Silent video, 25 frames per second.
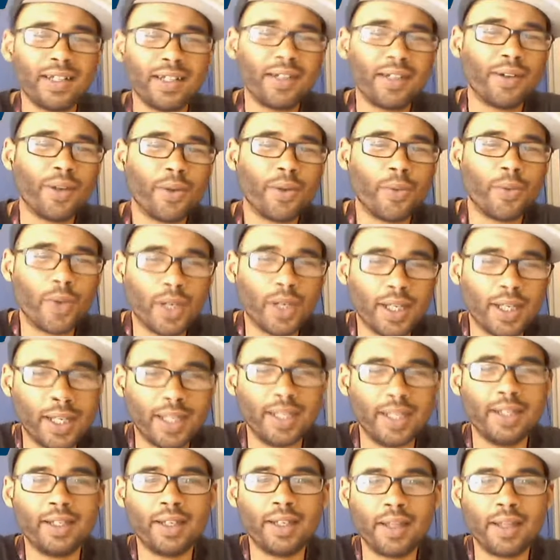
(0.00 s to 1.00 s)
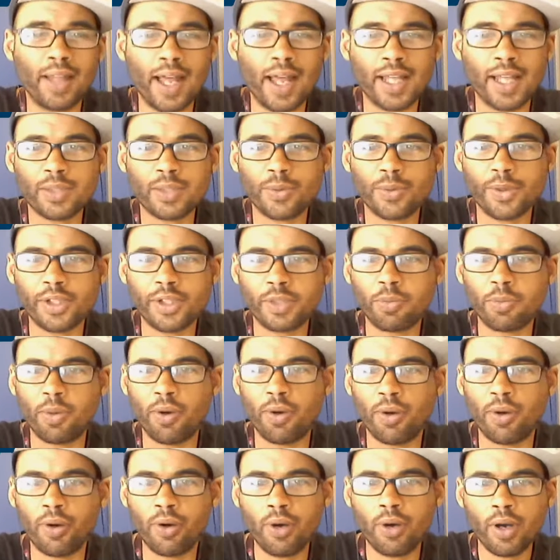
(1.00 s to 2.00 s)
don't even want to get into last week's
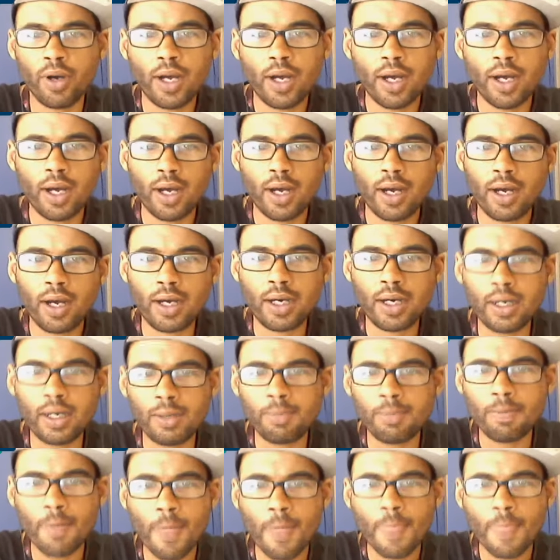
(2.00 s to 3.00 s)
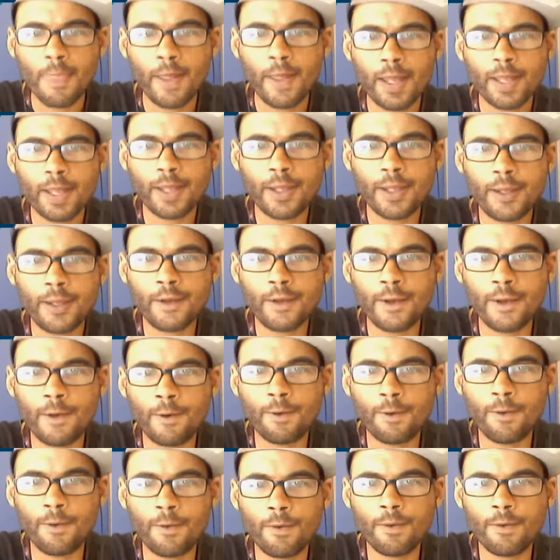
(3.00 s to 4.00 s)
poll. Um, you
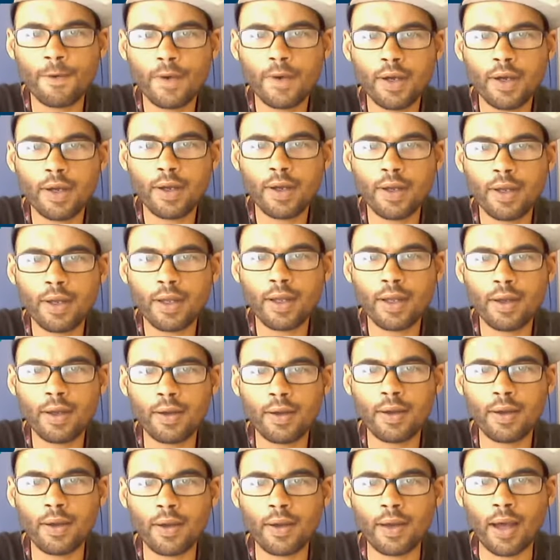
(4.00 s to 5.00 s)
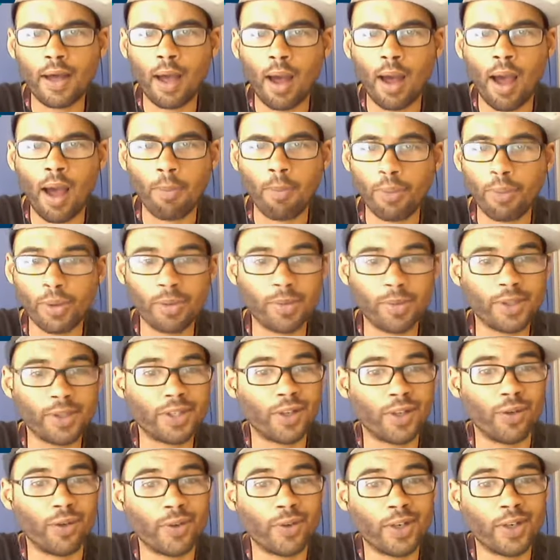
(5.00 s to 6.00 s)
know, I'm pretty much
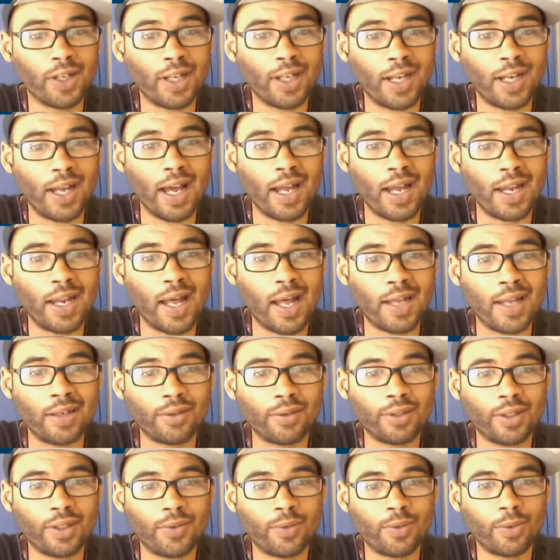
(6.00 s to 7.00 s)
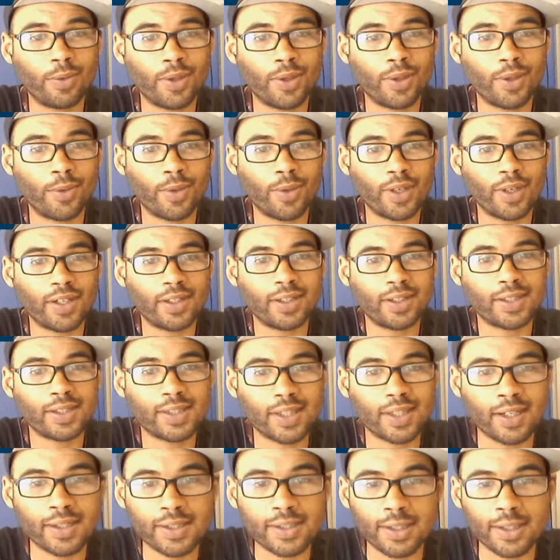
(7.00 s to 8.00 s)
over it. I don't even really want to
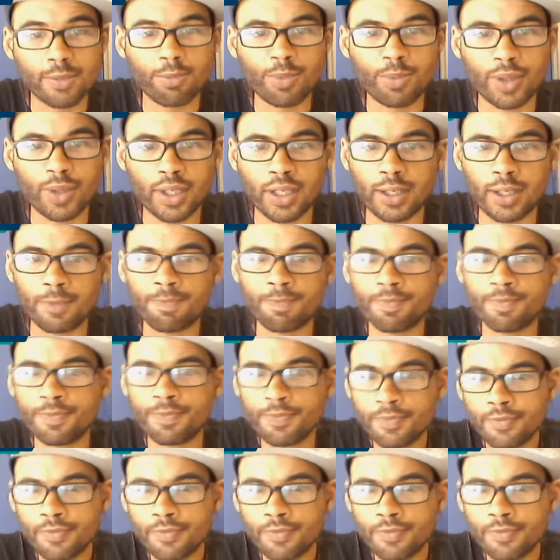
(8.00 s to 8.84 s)
discuss it. But